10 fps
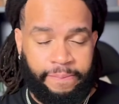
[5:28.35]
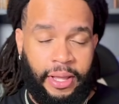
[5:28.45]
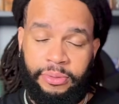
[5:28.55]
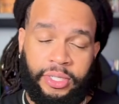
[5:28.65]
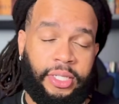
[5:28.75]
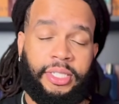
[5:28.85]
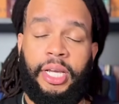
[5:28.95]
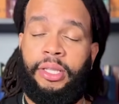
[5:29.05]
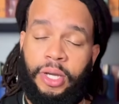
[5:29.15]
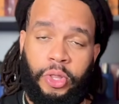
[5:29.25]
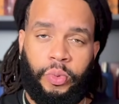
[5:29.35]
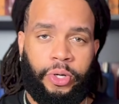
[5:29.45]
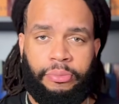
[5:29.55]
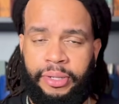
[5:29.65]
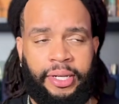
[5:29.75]
I was gonna say the other
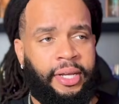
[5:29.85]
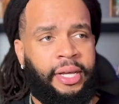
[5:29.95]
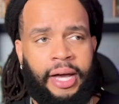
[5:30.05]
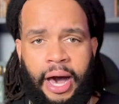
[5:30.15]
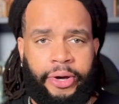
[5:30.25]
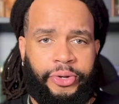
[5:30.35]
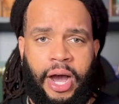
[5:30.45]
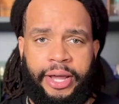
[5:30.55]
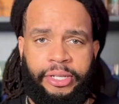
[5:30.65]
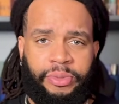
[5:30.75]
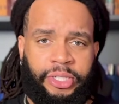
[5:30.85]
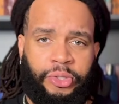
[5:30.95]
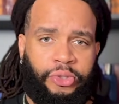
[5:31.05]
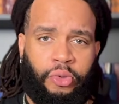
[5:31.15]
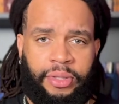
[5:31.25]
word, but I don't know how it is with this
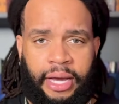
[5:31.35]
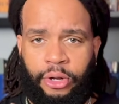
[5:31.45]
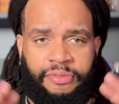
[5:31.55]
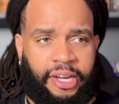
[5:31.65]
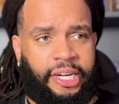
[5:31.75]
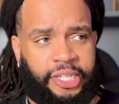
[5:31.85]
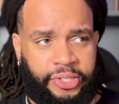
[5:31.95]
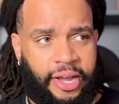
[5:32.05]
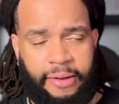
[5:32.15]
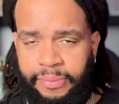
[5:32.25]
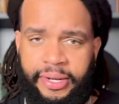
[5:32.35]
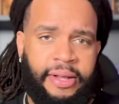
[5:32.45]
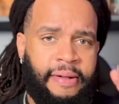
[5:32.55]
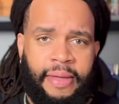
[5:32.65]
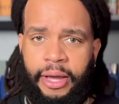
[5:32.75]
YouTube thing. I don't know if I can cuss or not, but
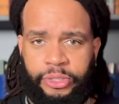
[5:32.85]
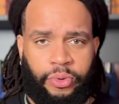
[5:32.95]
I